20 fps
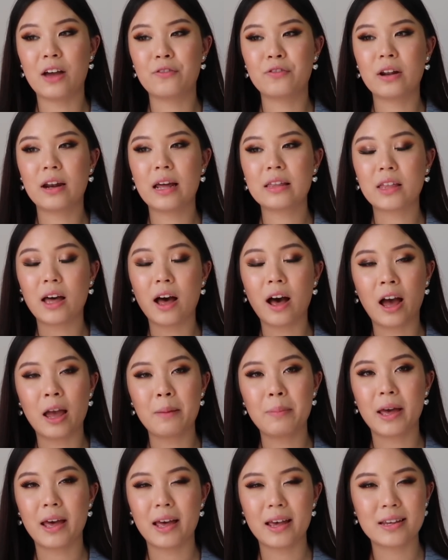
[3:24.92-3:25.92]
I feel like the
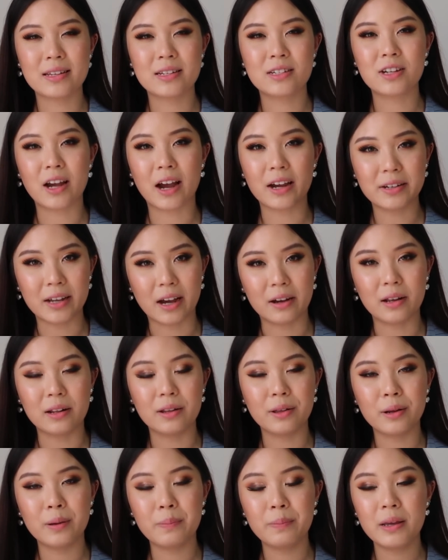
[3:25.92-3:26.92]
hype has died down a
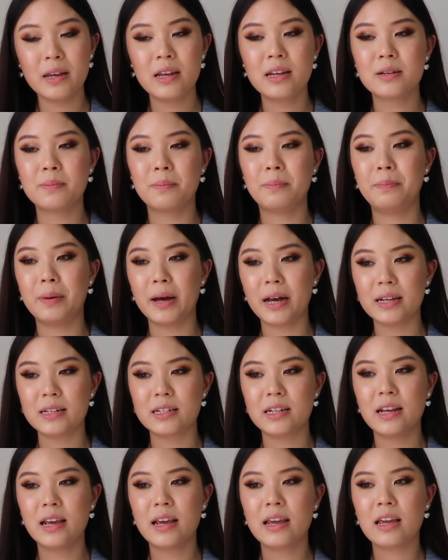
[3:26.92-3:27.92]
little bit,
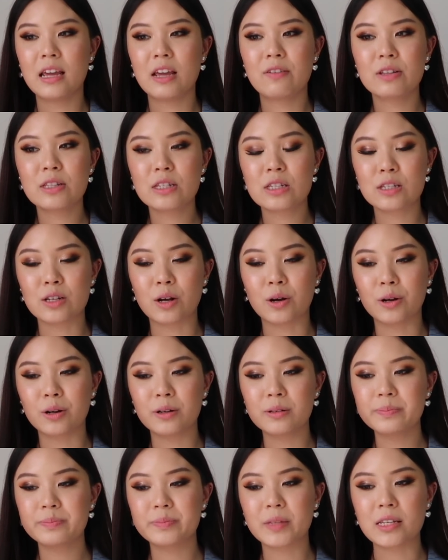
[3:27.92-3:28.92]
but even
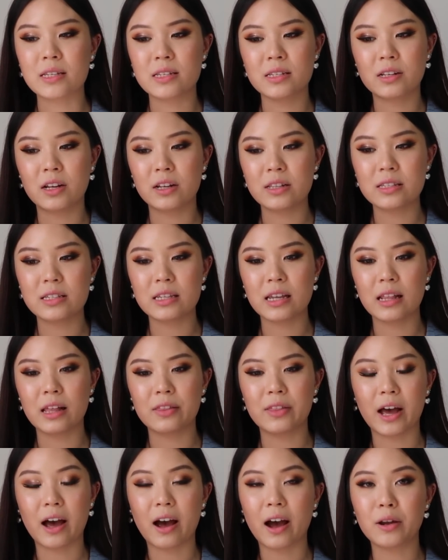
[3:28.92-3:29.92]
so, this is a
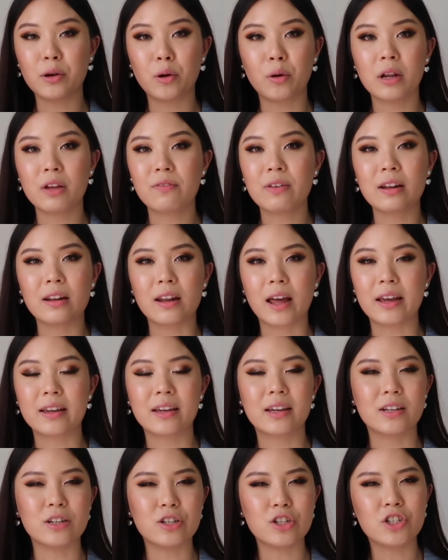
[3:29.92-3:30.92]
concealer that I don't even
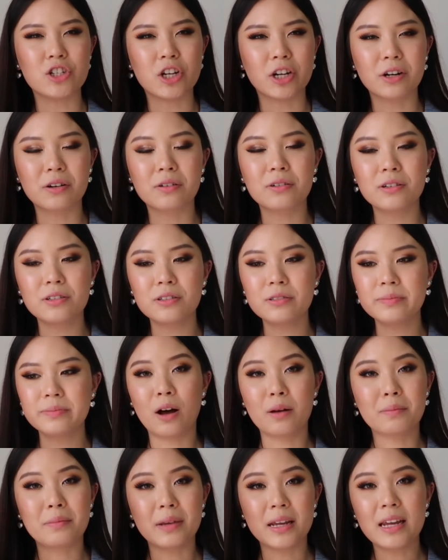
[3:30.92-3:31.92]
like in general.
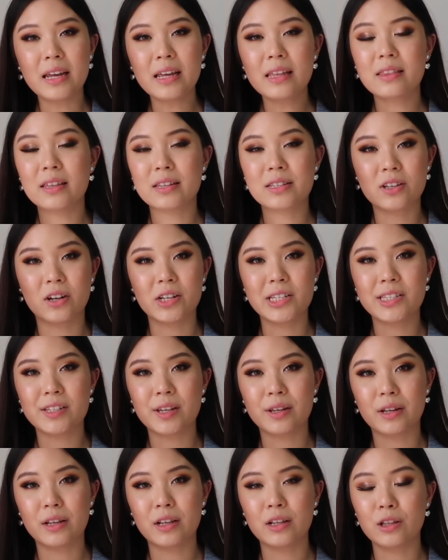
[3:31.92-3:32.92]
On me, this
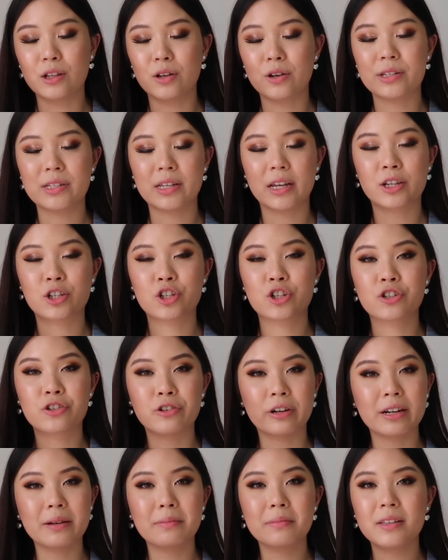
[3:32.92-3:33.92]
concealer looks
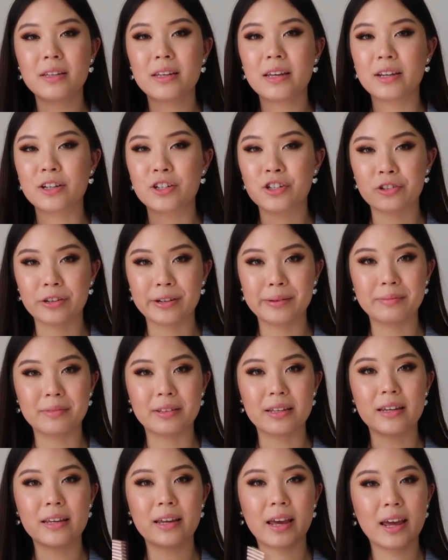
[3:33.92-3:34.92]
extremely,
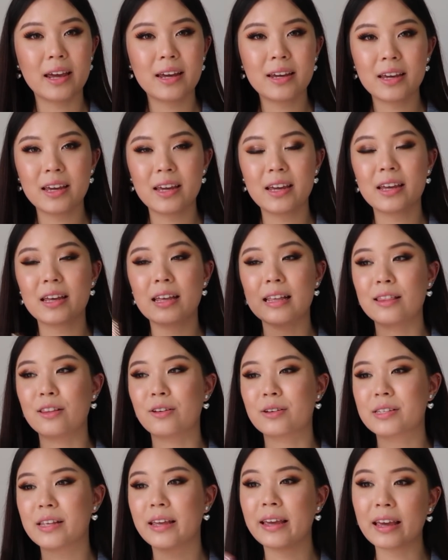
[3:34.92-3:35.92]
extremely cakey. It
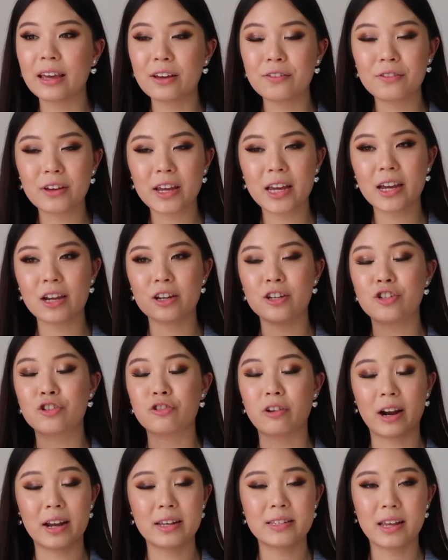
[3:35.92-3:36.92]
looks heavy, it
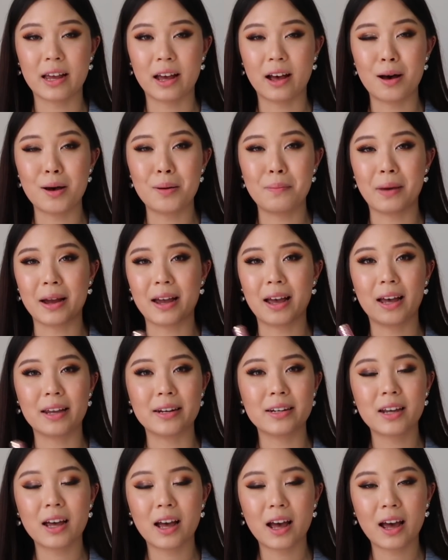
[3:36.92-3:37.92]
dries out my
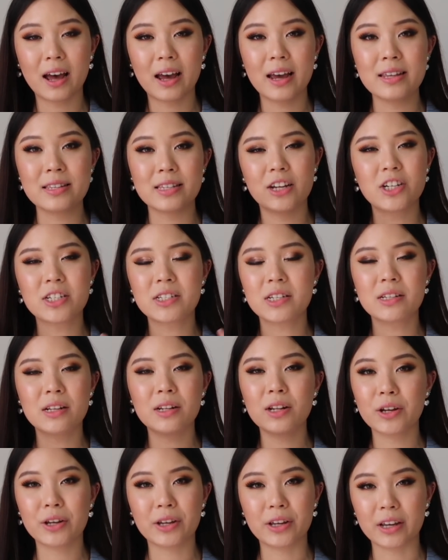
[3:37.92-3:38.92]
under eyes. It just
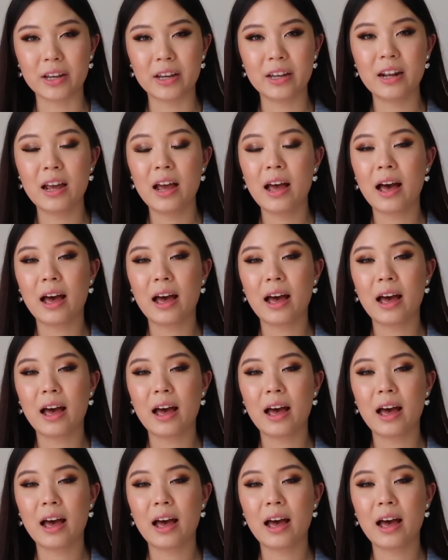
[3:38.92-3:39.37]
doesn't look good.